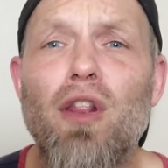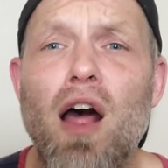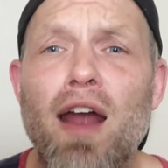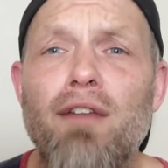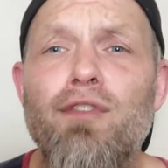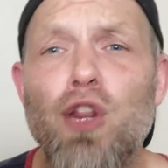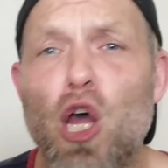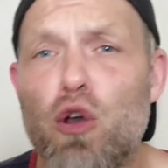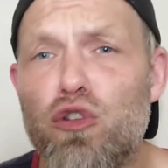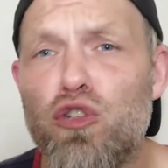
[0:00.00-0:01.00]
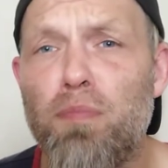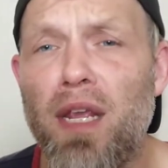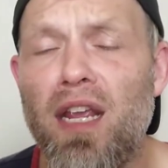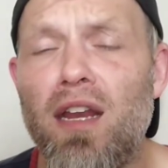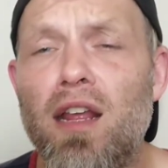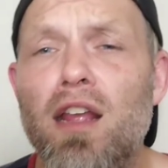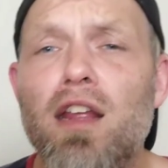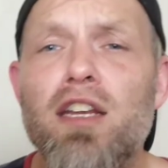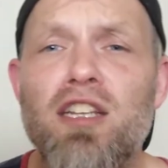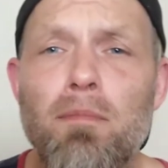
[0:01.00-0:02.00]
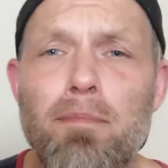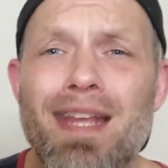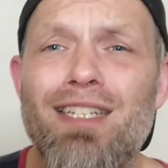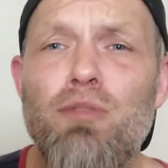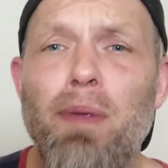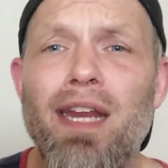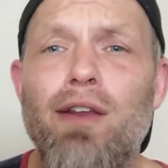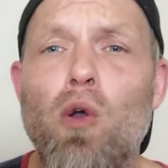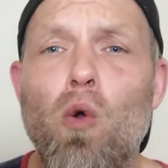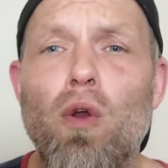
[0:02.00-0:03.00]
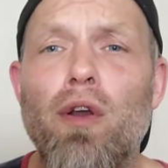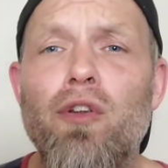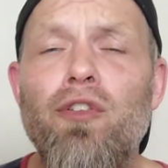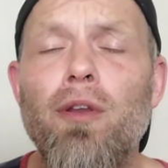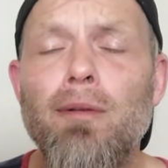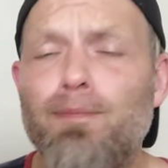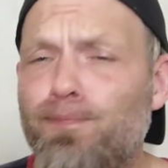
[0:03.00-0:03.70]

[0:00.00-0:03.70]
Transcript: A lot of low speed to mid speed corners.